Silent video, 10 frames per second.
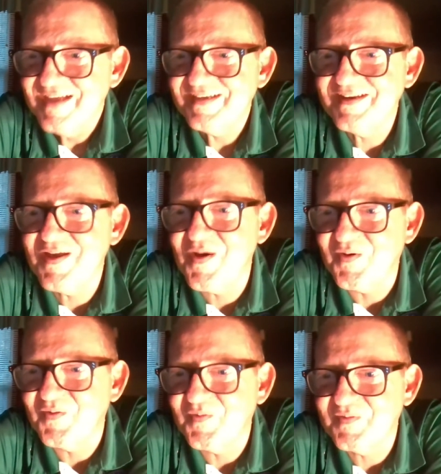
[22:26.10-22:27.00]

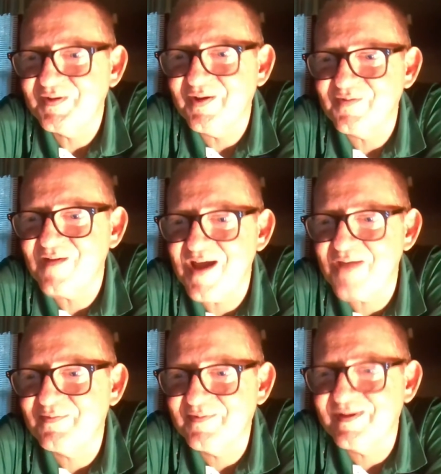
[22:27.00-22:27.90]
no, no,
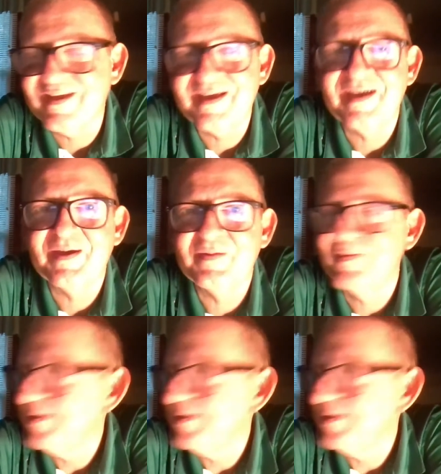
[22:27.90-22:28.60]
Rob. They're